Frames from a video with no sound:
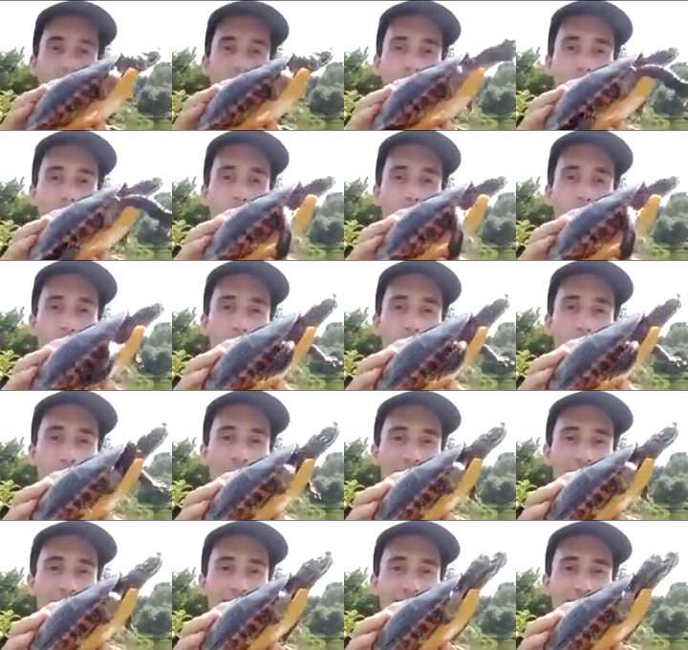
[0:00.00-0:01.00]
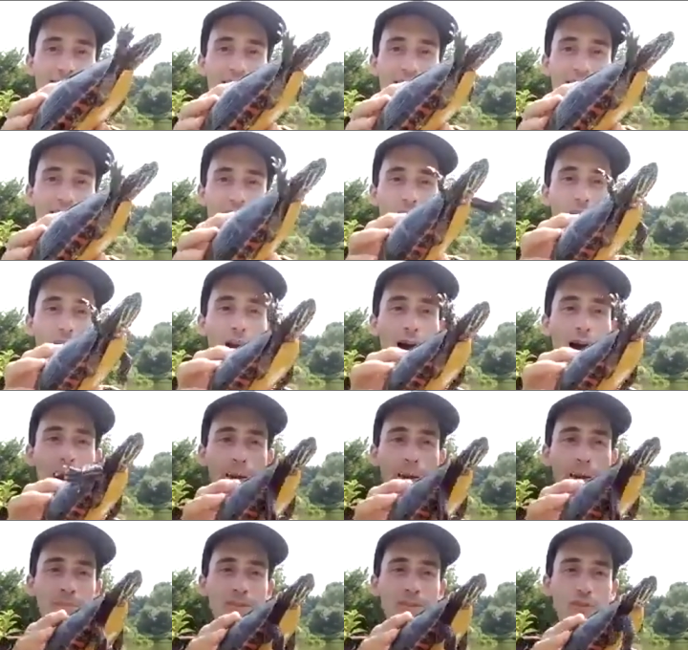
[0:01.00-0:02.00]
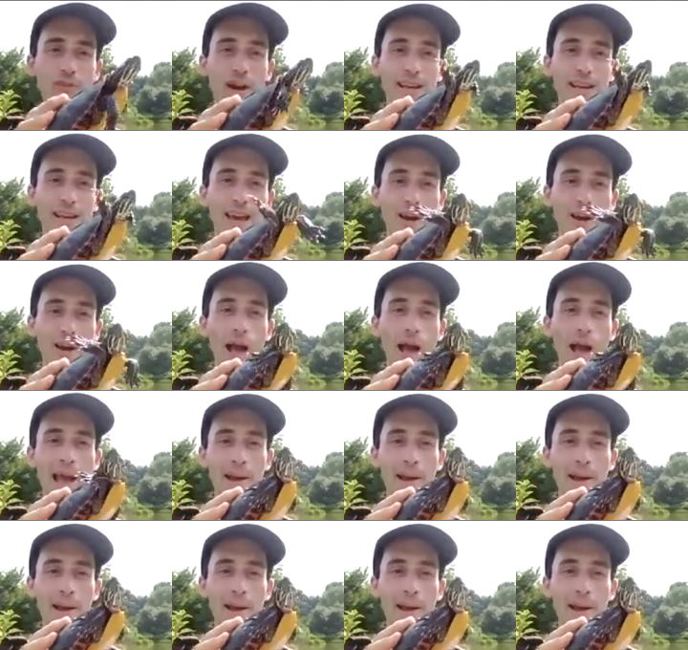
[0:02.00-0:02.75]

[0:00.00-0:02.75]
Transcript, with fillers: with her legs and her arms trying to get away.